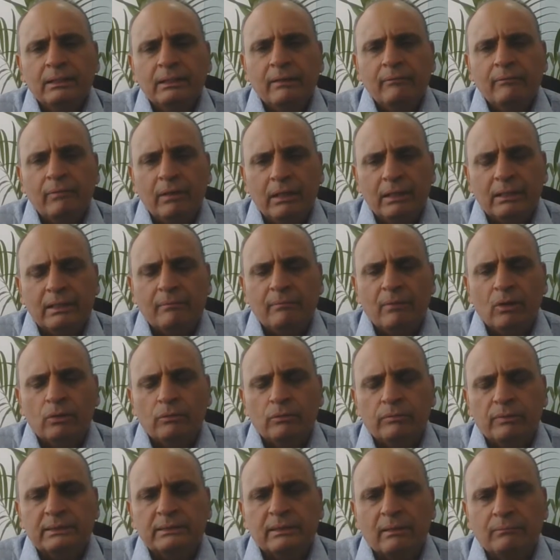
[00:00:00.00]
They will come
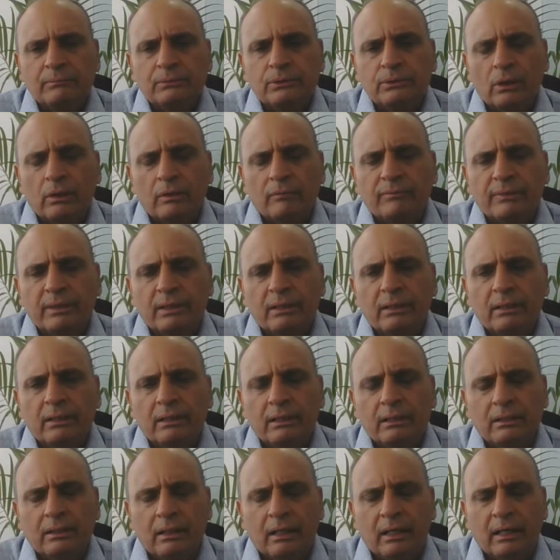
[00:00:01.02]
out with some sort of
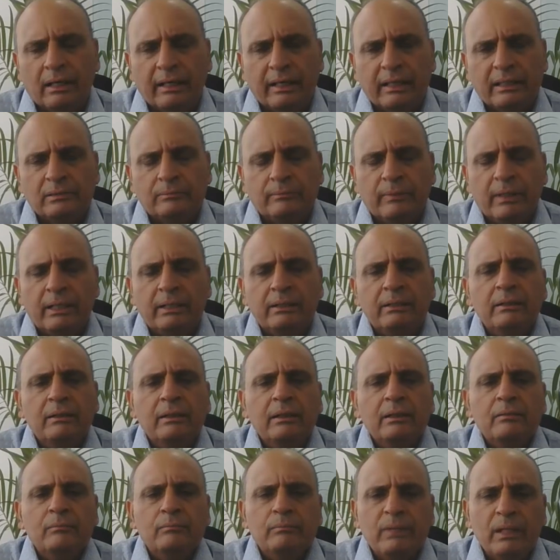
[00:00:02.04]
a arrangement.
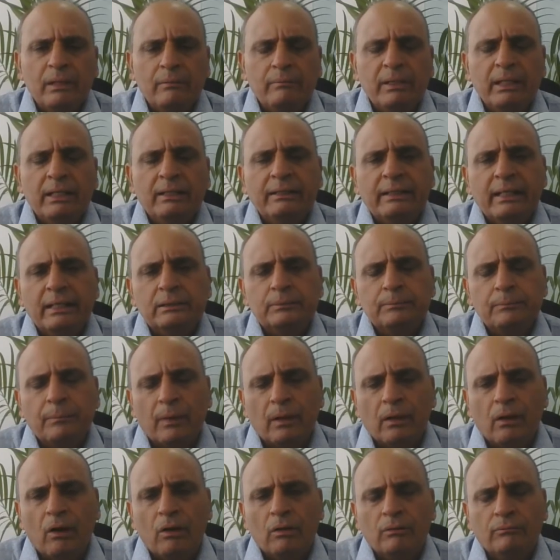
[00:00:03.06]
Maybe it gets
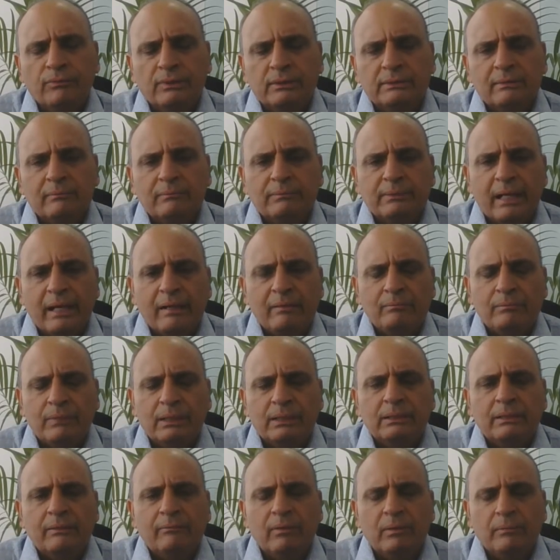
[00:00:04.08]
prolonged for some time,
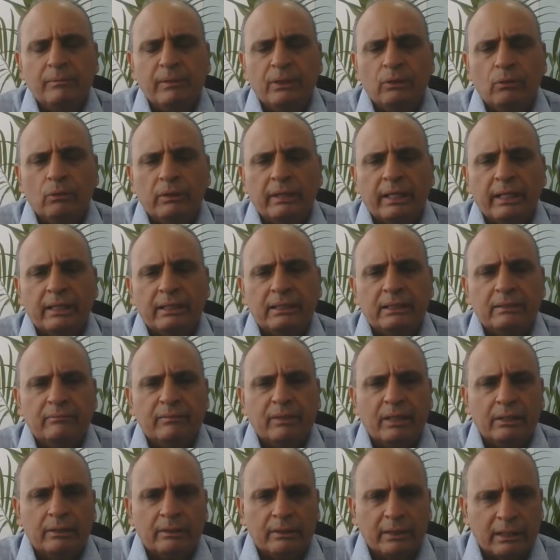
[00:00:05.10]
but there will be no negative
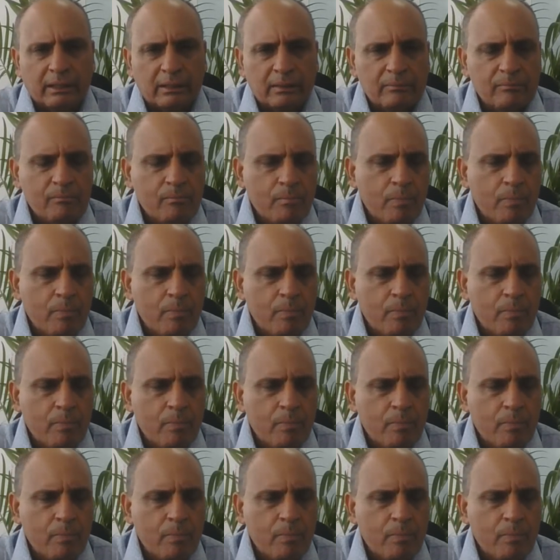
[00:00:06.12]
rhetoric.